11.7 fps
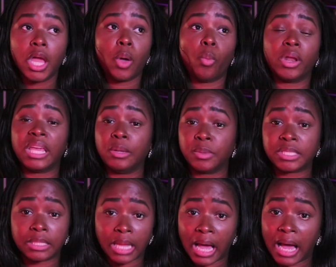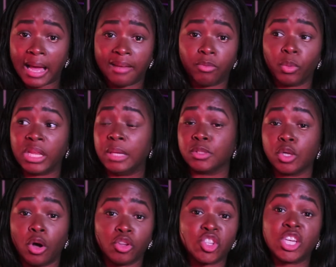when he was alive, when he was
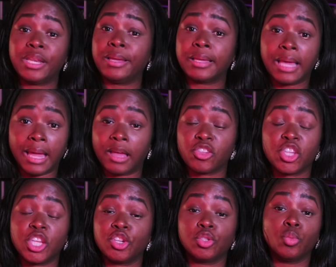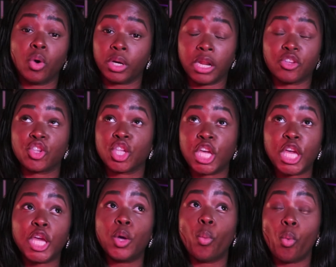gone. She didn't care. She just wanted it.
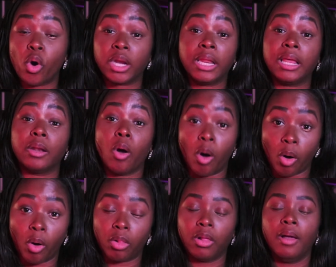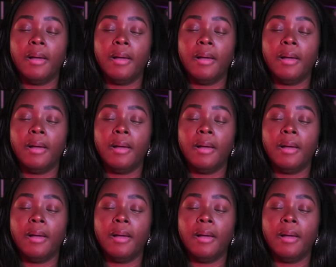She wanted it all.